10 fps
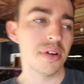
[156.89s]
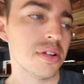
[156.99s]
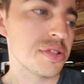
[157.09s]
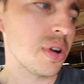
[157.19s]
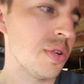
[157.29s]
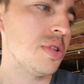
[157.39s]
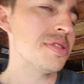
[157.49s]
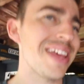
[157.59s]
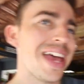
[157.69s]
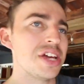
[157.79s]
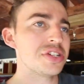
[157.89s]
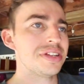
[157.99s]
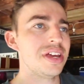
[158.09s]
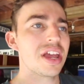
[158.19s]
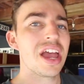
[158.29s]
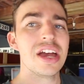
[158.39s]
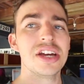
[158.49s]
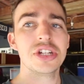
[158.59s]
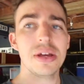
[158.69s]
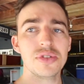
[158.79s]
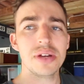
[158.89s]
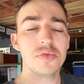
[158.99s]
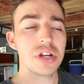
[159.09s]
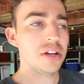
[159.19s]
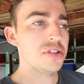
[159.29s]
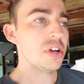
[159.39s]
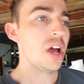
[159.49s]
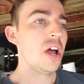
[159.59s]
So use the hashtag #CheapJeepChallenge.